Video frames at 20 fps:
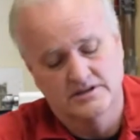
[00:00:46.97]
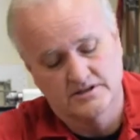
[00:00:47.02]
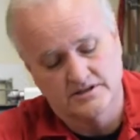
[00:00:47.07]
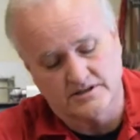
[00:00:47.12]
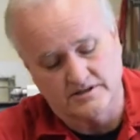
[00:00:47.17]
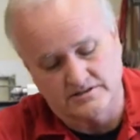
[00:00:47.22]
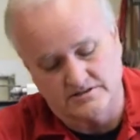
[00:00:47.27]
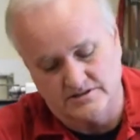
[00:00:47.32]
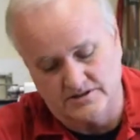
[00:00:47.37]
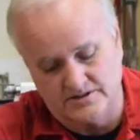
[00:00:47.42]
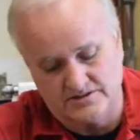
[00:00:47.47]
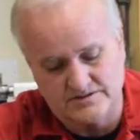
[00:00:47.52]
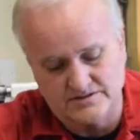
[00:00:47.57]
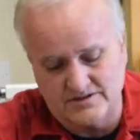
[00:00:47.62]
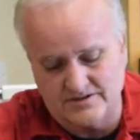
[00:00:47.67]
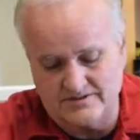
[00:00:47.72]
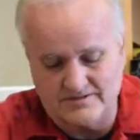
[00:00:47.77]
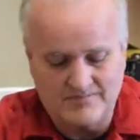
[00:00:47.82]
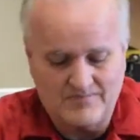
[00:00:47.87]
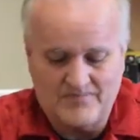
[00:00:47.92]
You know,
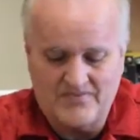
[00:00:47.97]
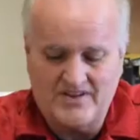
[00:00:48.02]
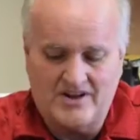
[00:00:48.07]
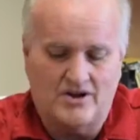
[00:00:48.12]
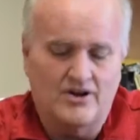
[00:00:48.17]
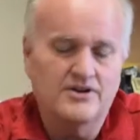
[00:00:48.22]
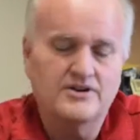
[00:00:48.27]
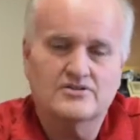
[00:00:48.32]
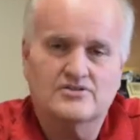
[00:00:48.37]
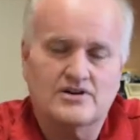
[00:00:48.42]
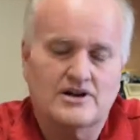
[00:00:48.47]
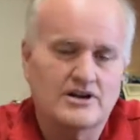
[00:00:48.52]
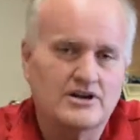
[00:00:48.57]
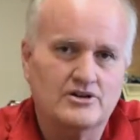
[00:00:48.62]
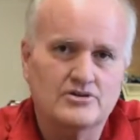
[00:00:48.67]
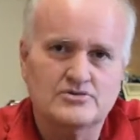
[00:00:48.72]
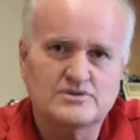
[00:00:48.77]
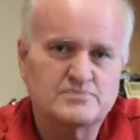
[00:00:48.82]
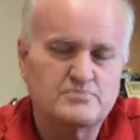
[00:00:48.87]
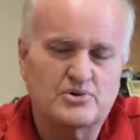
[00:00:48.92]
all you're trying to
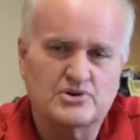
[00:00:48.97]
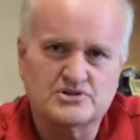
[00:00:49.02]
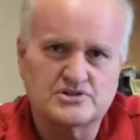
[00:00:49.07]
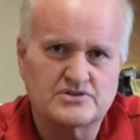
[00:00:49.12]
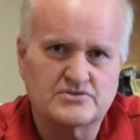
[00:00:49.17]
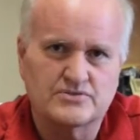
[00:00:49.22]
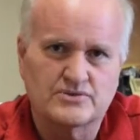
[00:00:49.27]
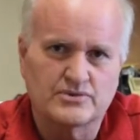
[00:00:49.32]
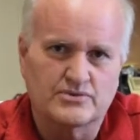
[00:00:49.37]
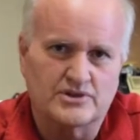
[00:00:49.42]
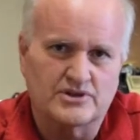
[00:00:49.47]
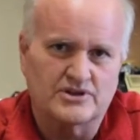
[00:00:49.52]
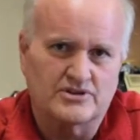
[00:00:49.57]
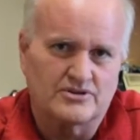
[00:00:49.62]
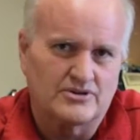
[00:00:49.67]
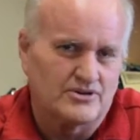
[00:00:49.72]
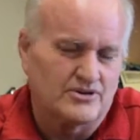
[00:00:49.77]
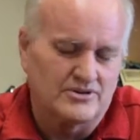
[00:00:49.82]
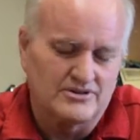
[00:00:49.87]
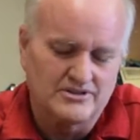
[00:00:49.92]
do is put a screw in the
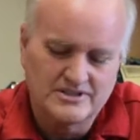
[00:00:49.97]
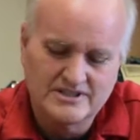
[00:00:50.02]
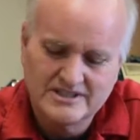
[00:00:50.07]
hole.